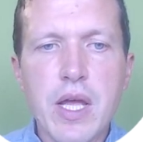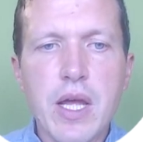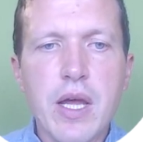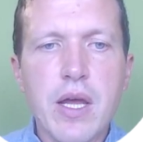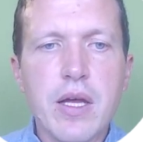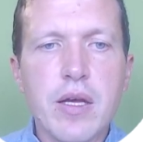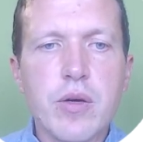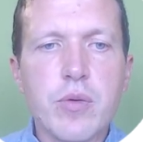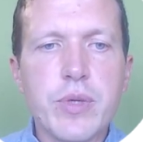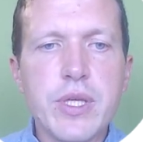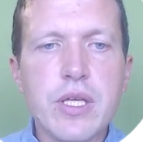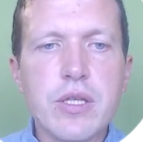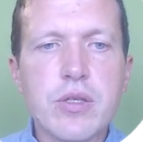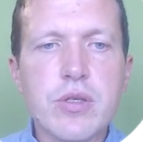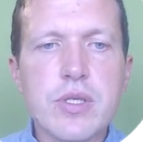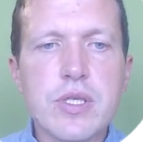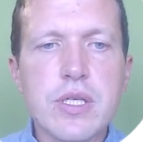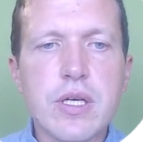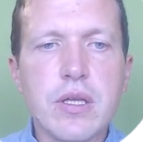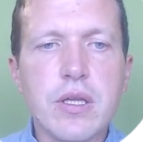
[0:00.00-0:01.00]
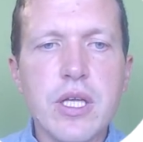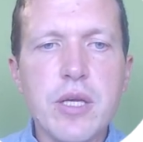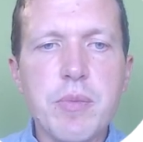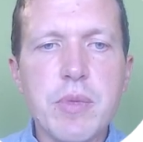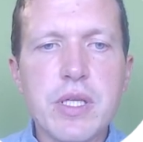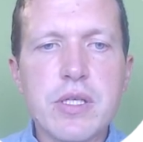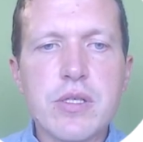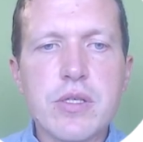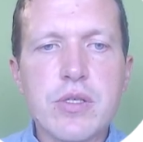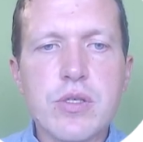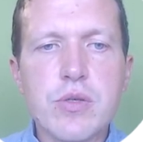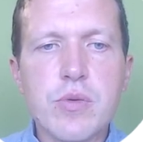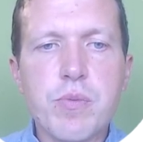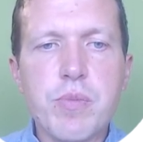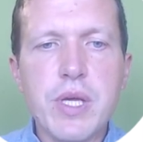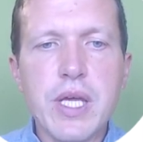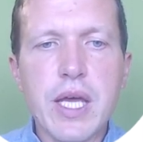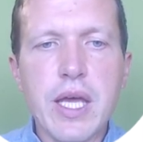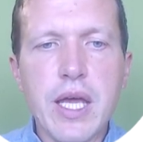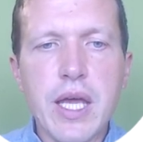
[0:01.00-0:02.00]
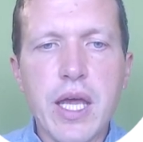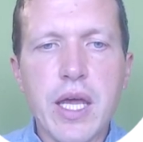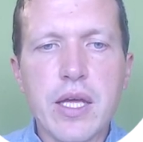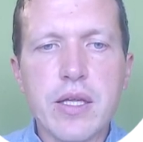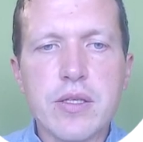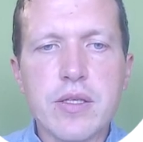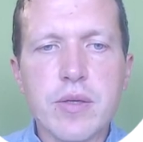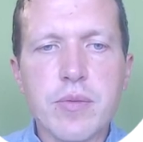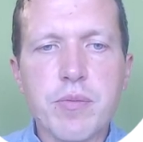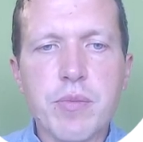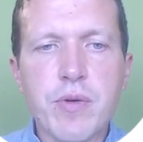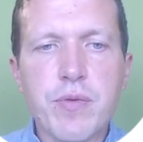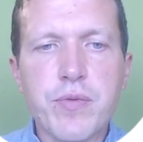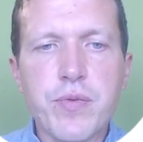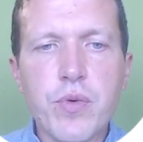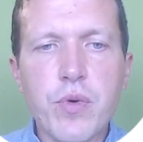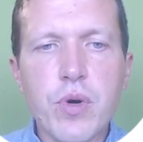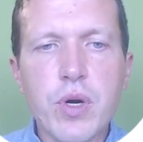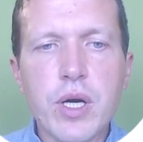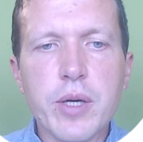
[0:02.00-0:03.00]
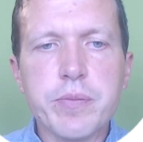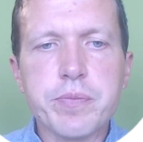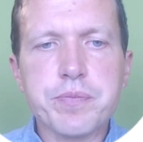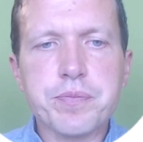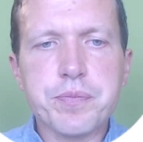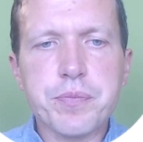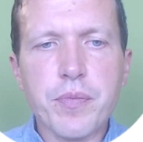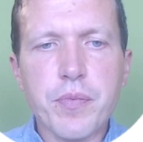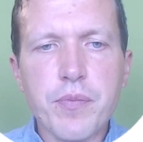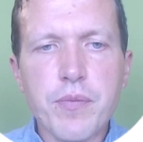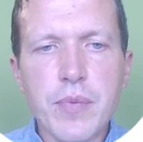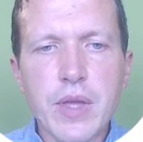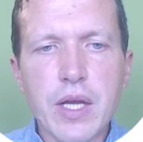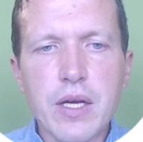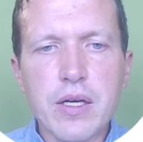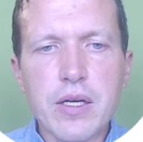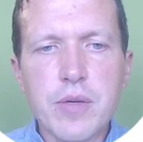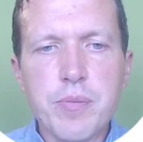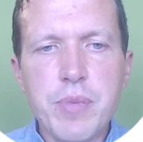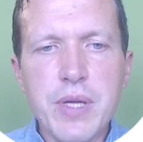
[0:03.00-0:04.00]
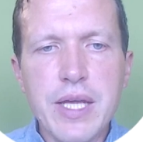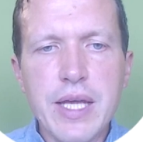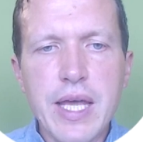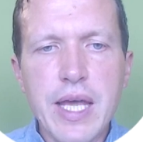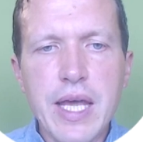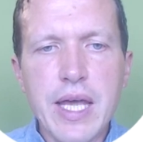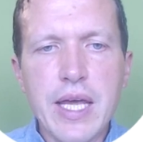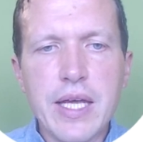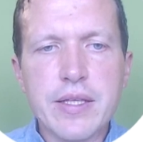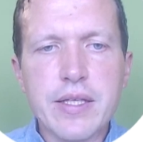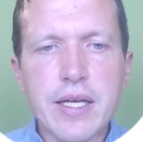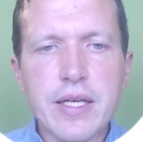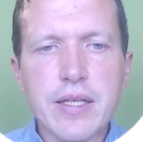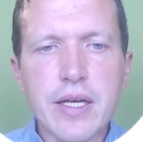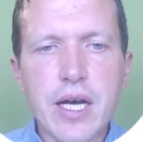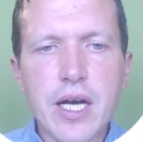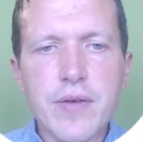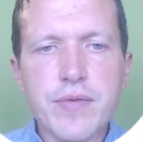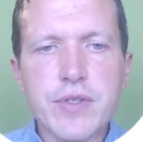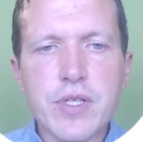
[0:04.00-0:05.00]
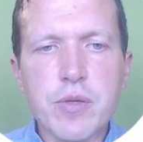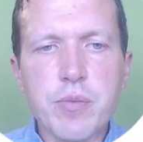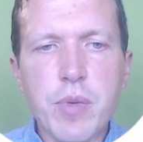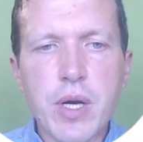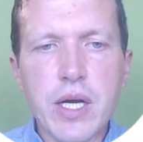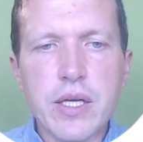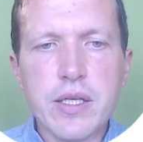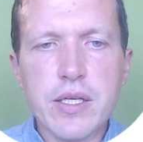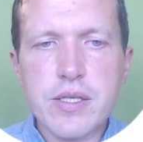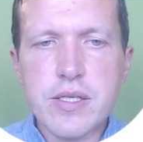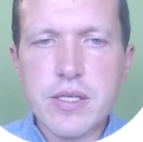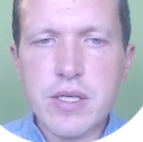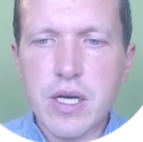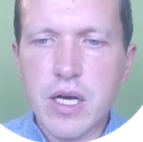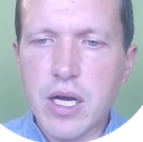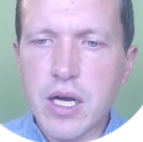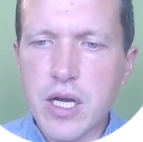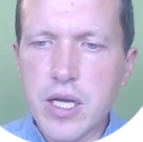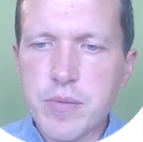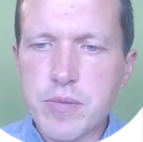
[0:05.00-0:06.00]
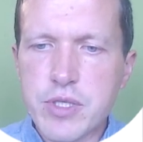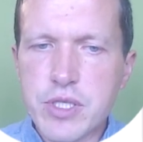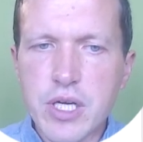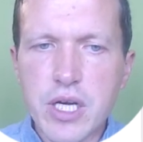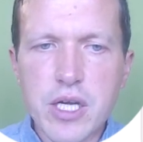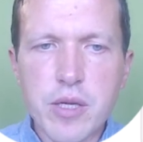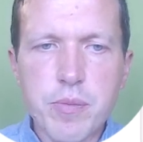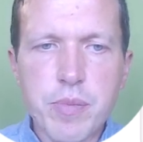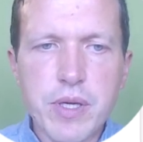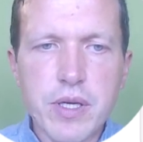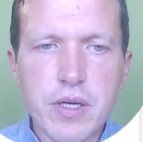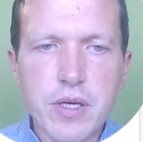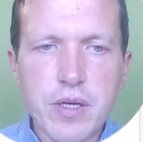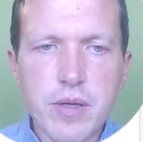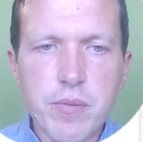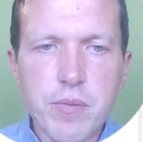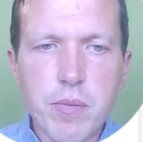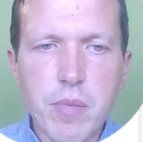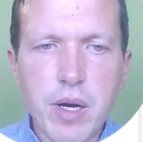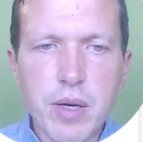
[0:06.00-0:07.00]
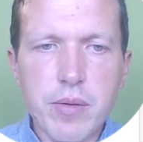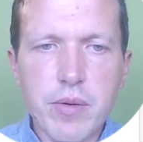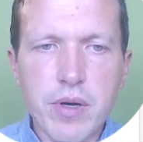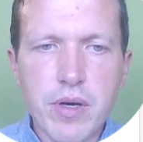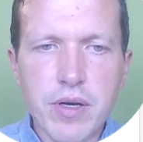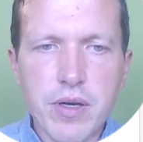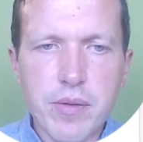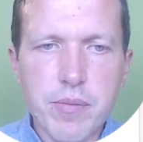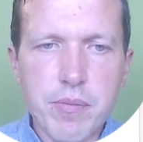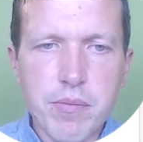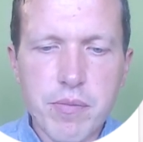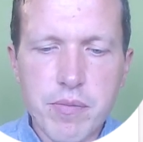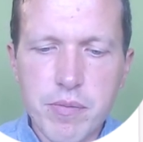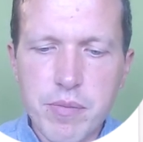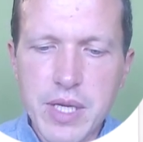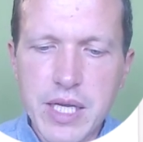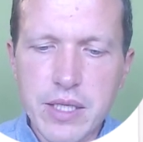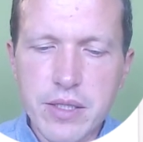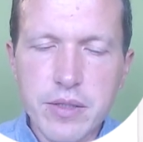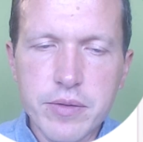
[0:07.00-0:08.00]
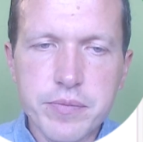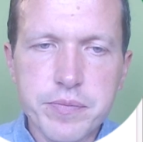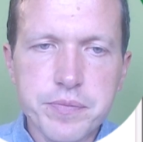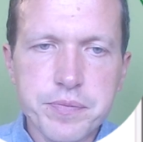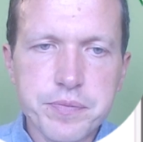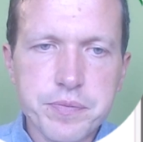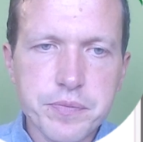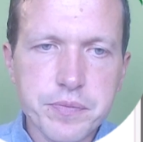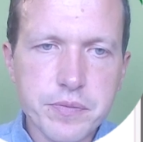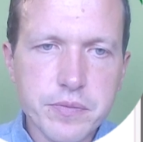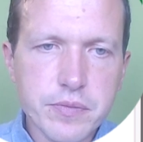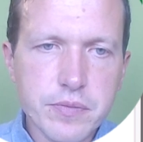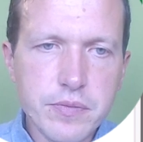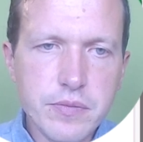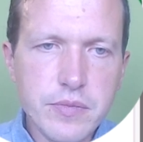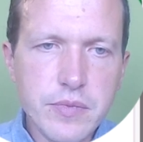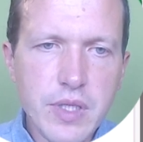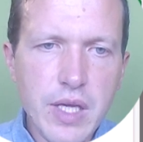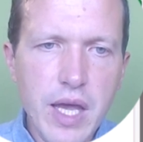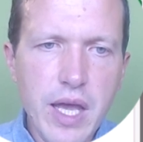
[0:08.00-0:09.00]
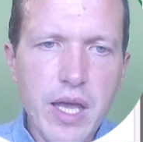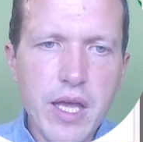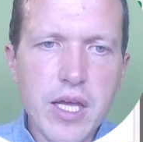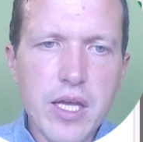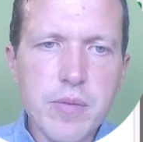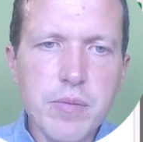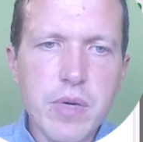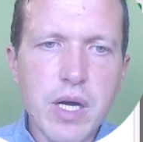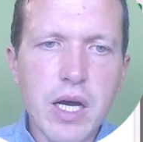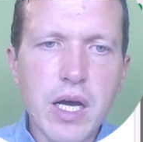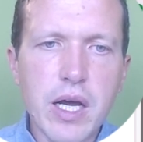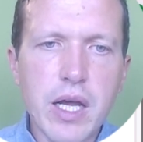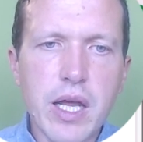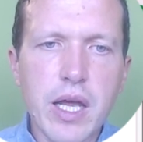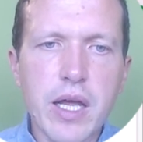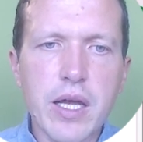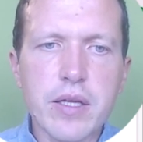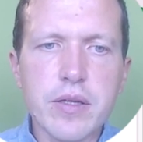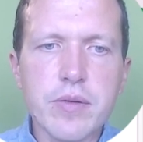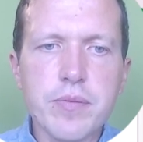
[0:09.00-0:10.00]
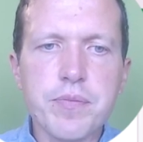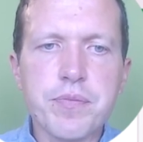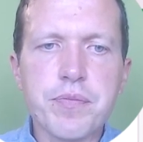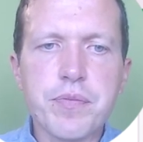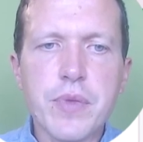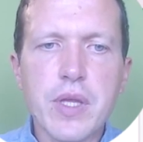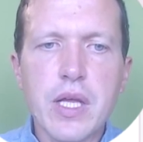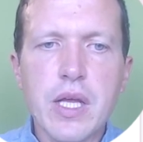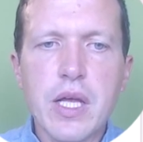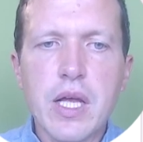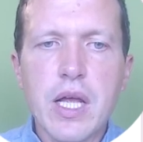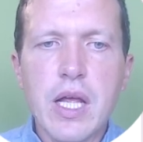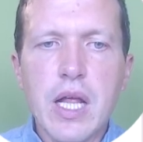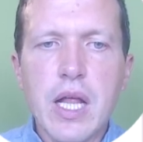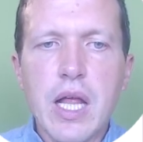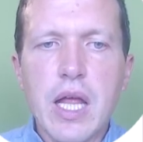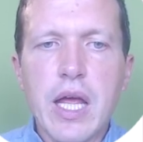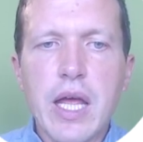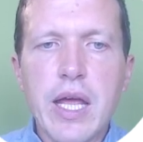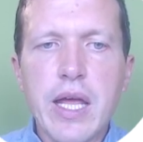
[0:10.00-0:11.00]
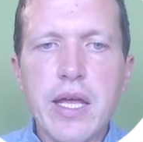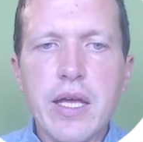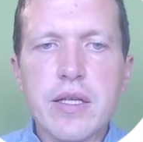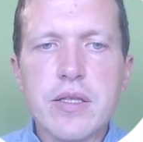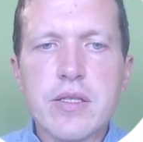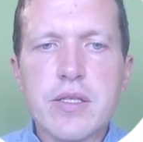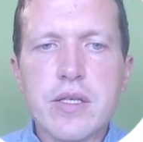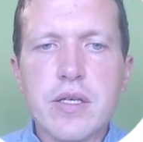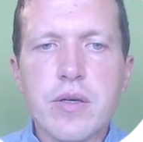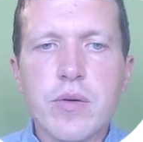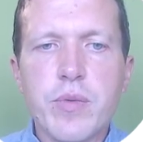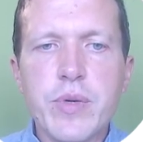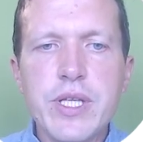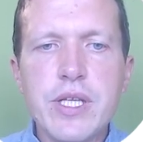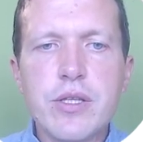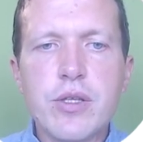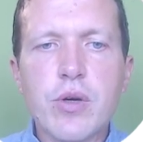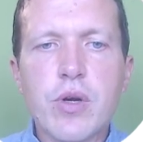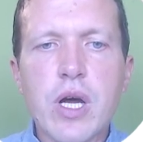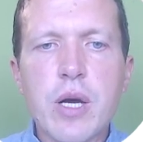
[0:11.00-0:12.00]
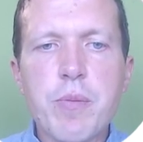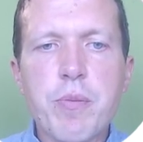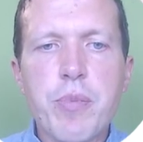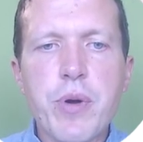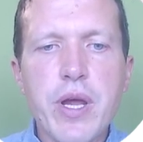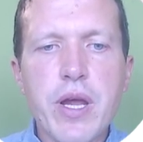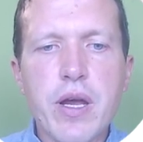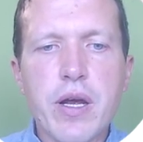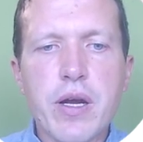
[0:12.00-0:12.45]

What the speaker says: We need to set limit to B8. Before B8 and after minus, I'm typing min, M-I-N, and we need to compare